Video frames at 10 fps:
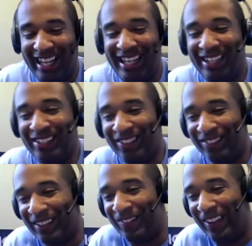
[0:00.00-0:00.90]
lives the Ric
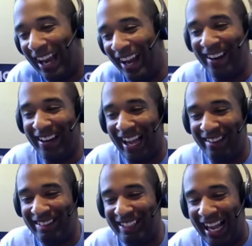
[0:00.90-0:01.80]
Flair
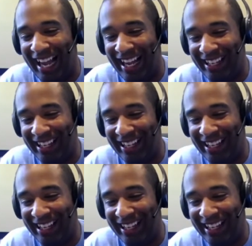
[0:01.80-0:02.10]
lifestyle.